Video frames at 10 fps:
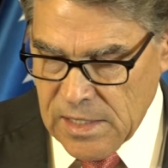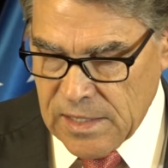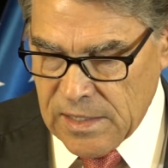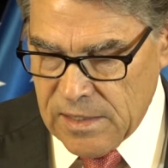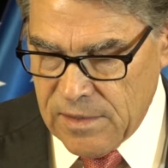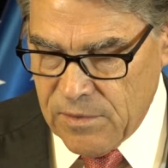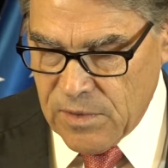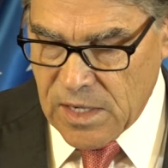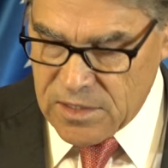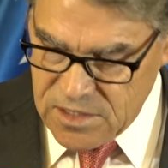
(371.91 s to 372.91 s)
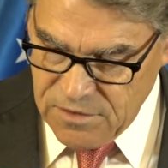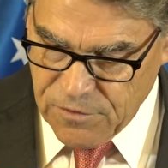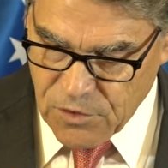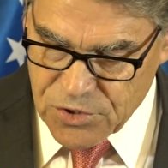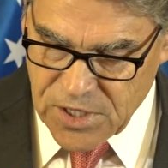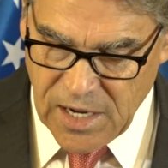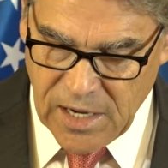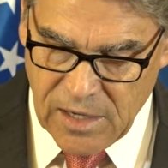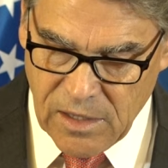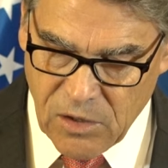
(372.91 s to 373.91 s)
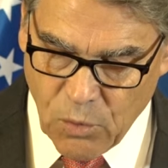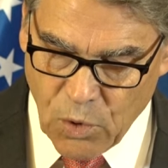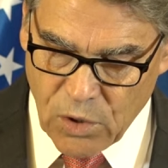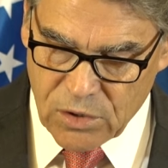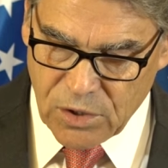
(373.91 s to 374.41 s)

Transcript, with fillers: Uh, I'll see firsthand the work